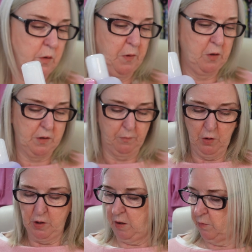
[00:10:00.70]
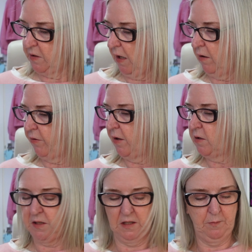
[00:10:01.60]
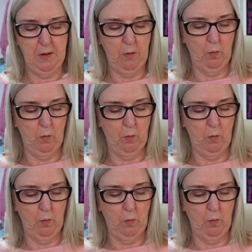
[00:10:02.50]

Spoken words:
because I'm going to use that other 6-minute